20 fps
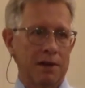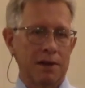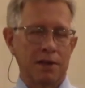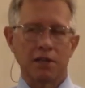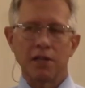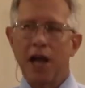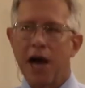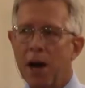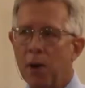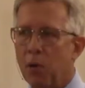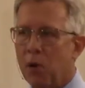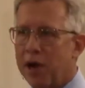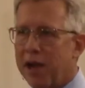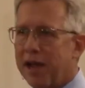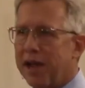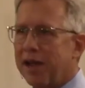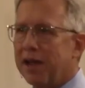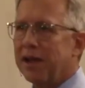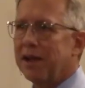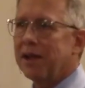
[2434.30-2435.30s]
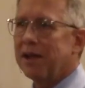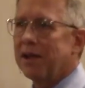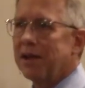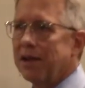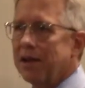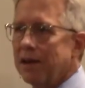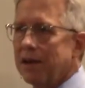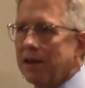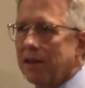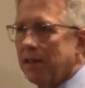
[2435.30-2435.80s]
Yahweh.
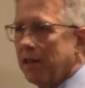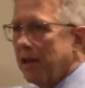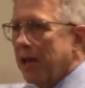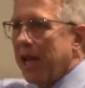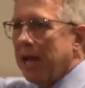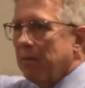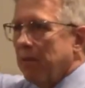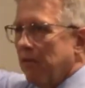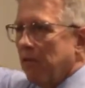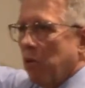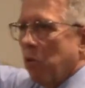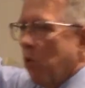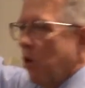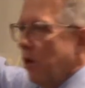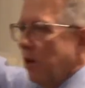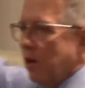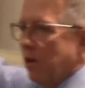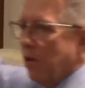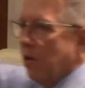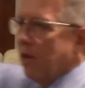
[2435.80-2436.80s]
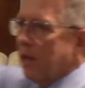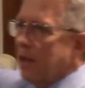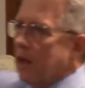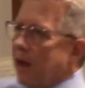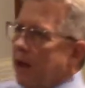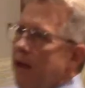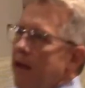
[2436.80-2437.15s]
The name of the one and only God.